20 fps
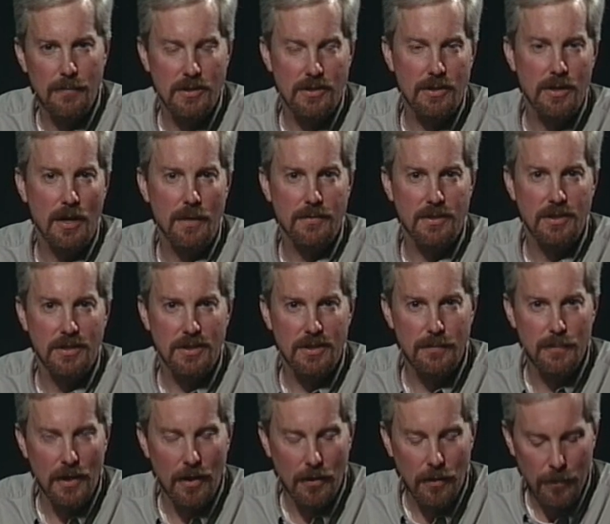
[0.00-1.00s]
is Thompson
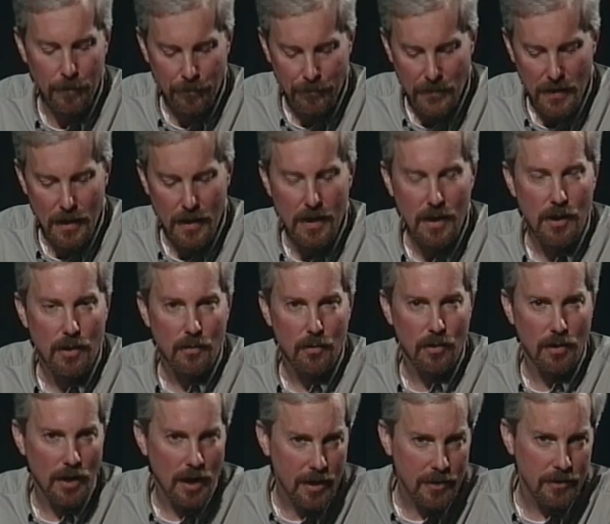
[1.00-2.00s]
Smith.
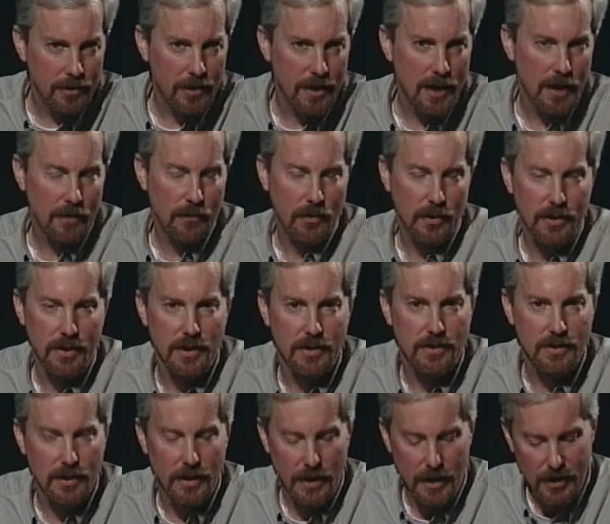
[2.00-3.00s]
We're honored to have with us
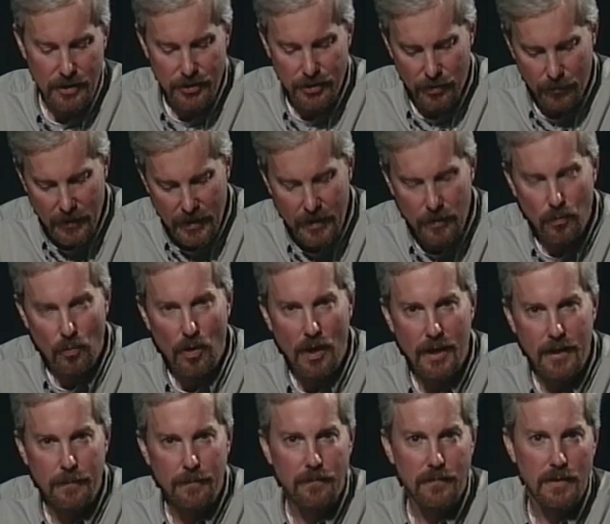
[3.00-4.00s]
today Germaine
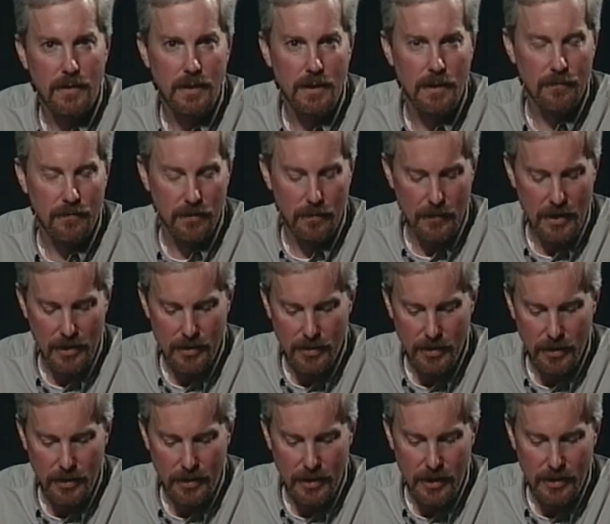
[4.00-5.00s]
White, the
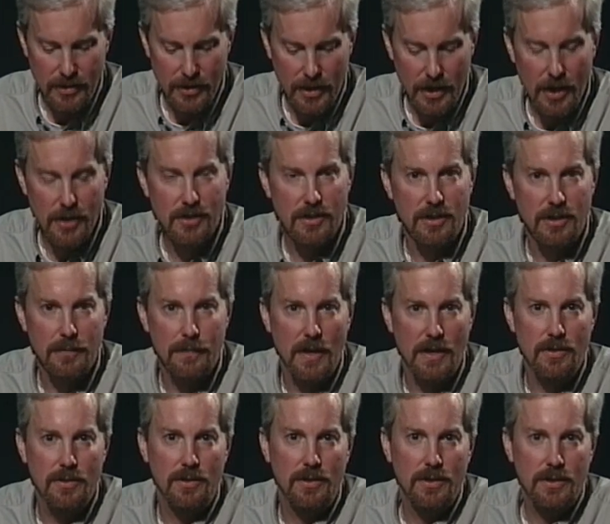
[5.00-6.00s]
Information and Education
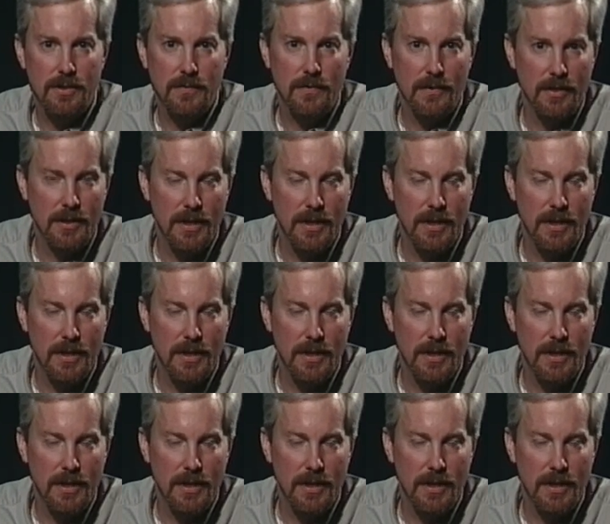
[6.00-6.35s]
Specialist for the